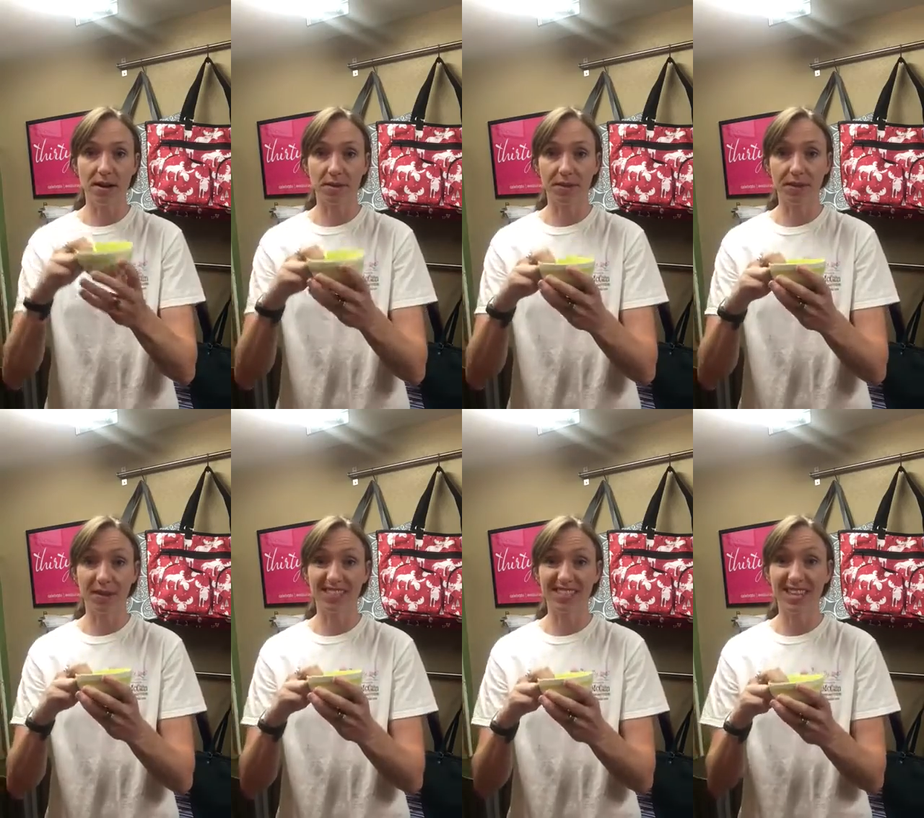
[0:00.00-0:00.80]
And the
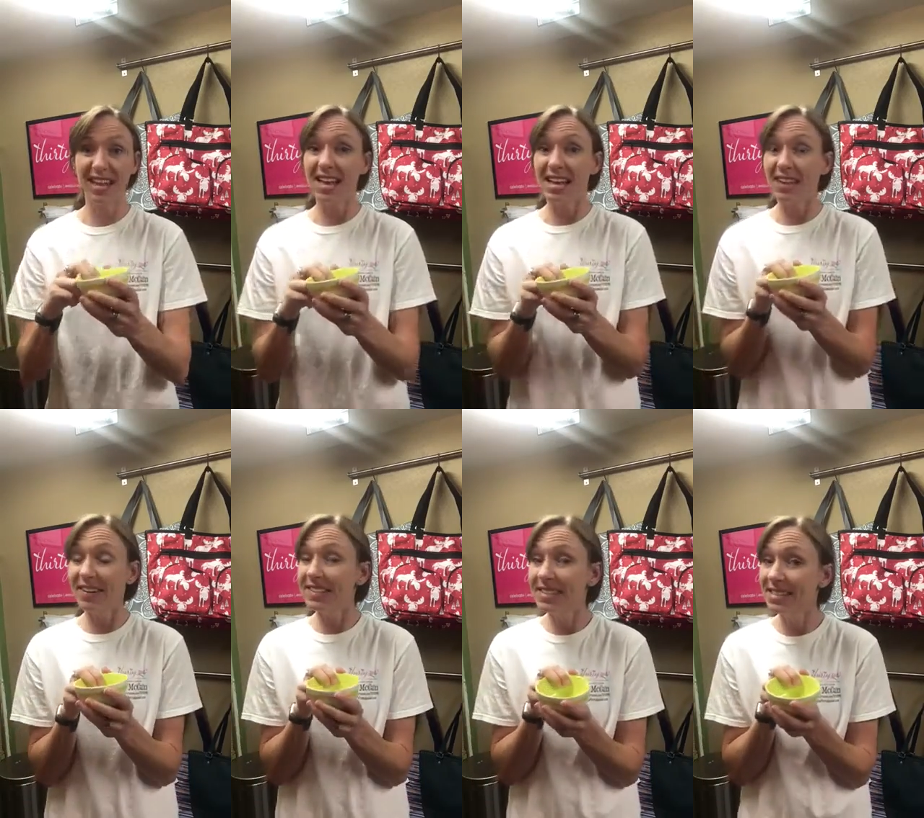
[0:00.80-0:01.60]
gifts
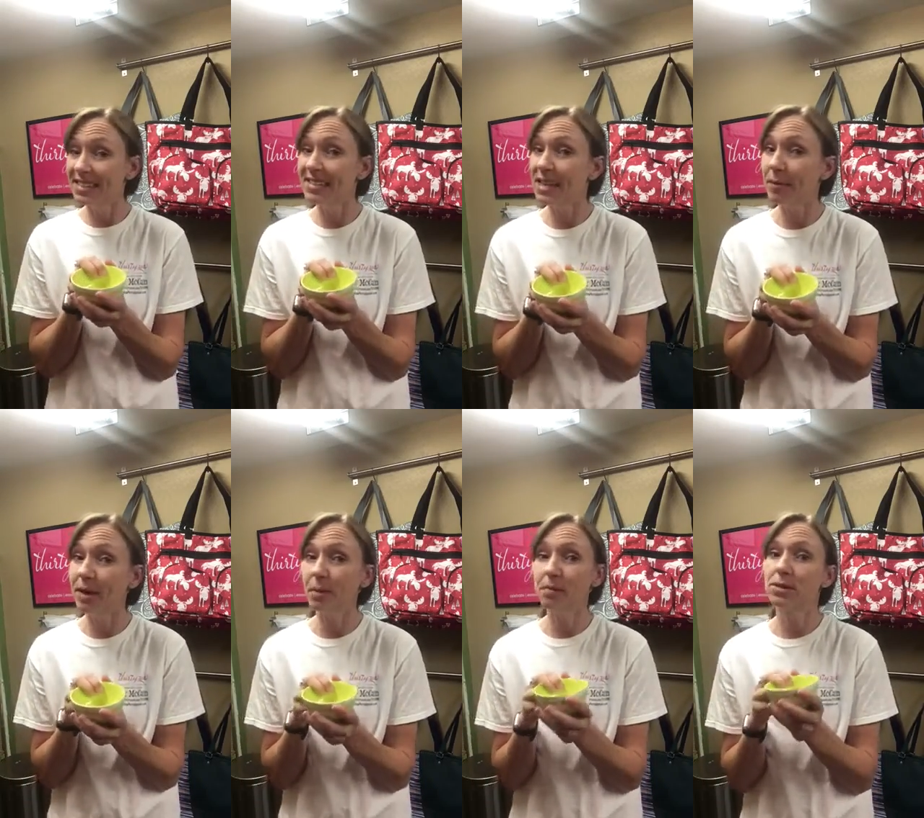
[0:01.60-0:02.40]
giving season is
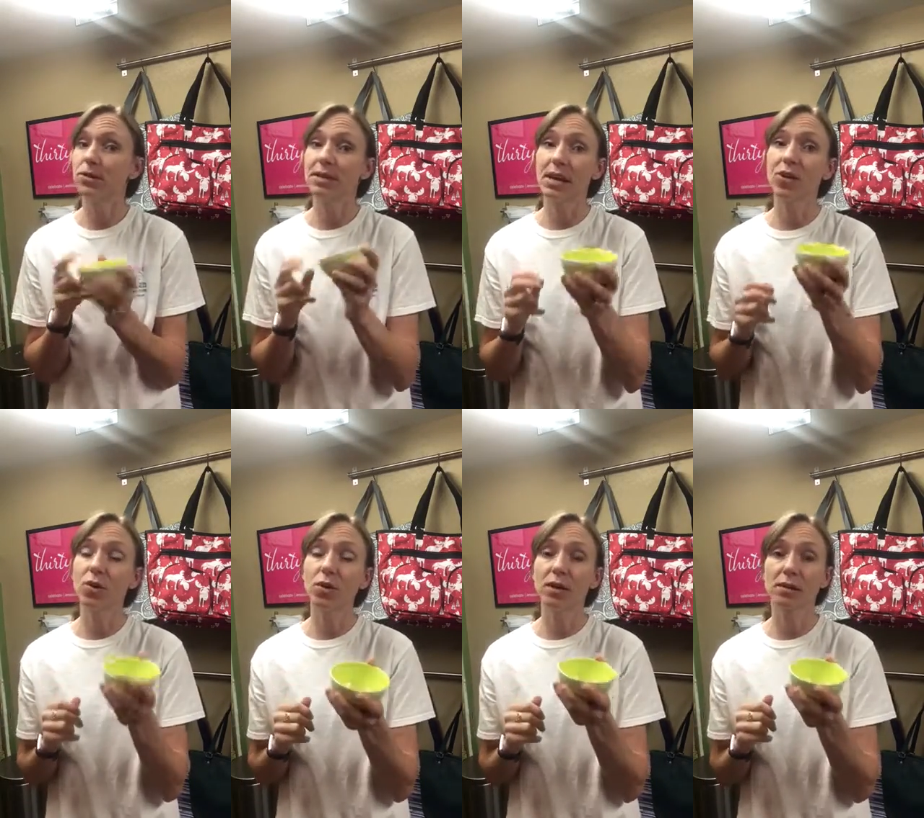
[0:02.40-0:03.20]
coming up, so to get
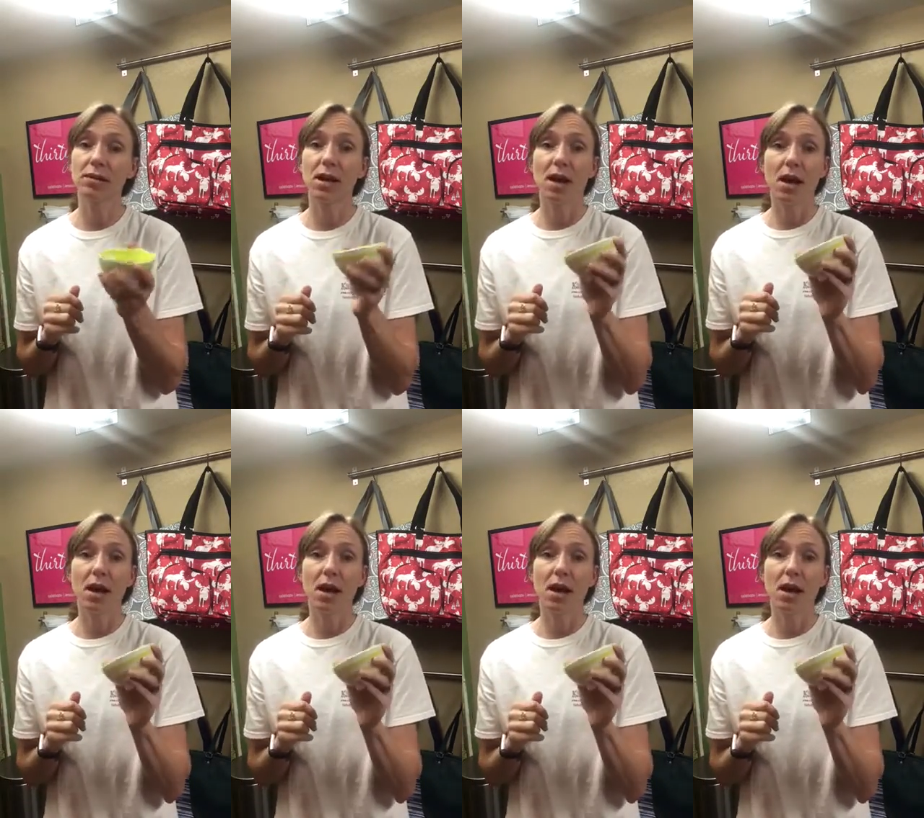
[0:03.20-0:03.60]
yours,